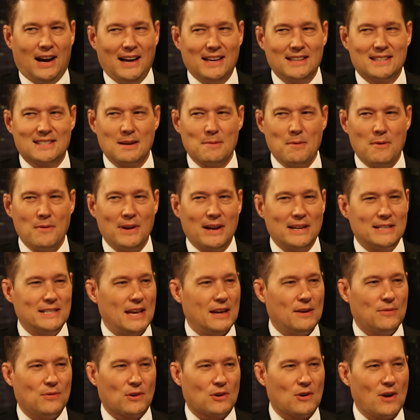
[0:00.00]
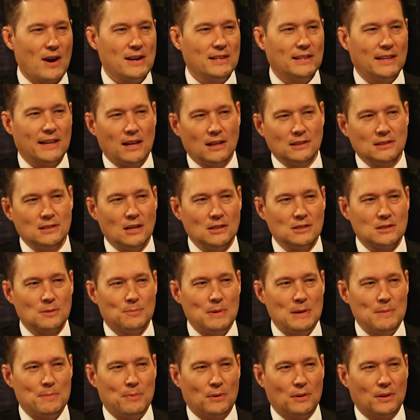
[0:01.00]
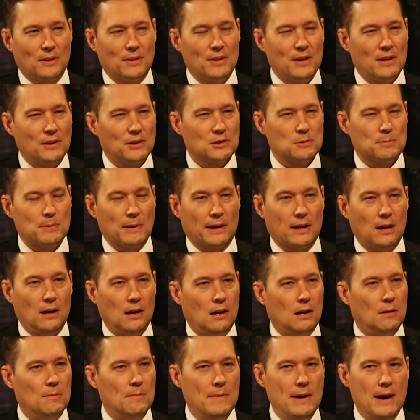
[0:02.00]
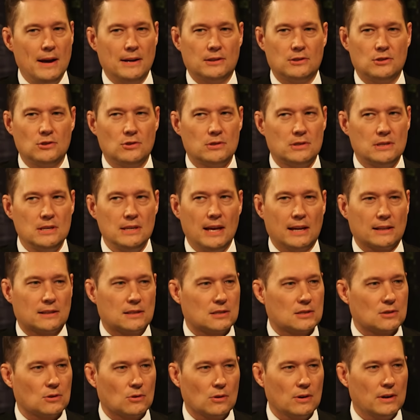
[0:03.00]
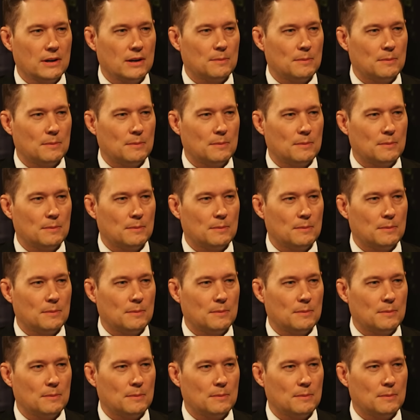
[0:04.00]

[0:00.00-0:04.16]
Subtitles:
Some of it I take for granted. Like, I'll talk to people and they'll just be like, oh man, did you see that story?